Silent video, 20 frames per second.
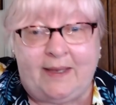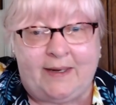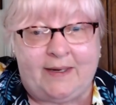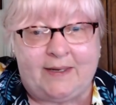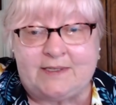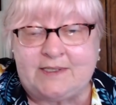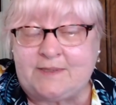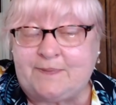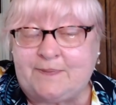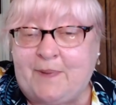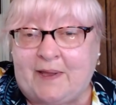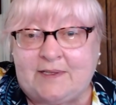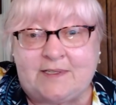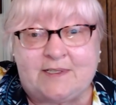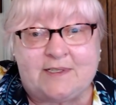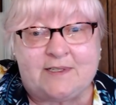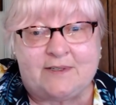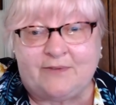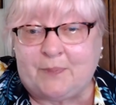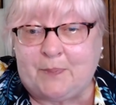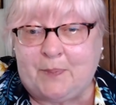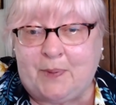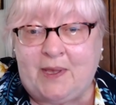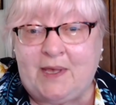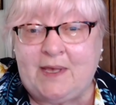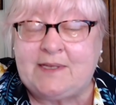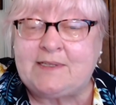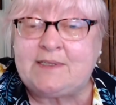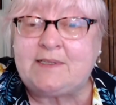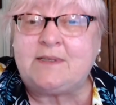Inexpensive
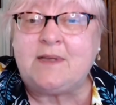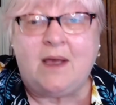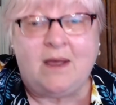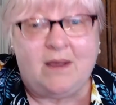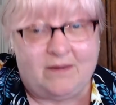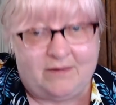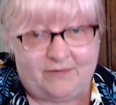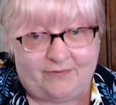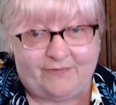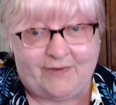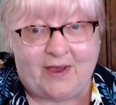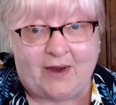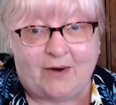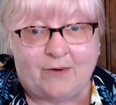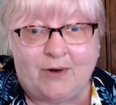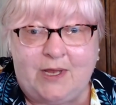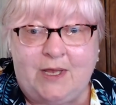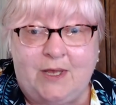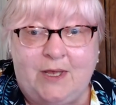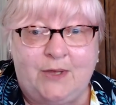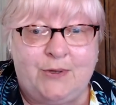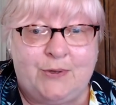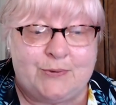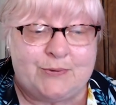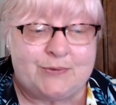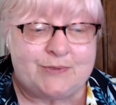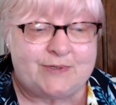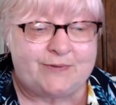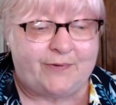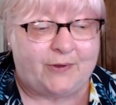piece, very
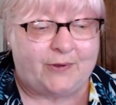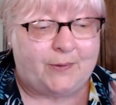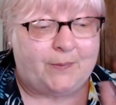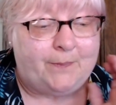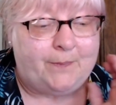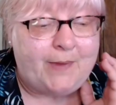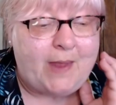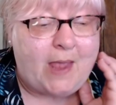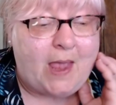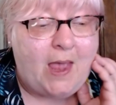useful.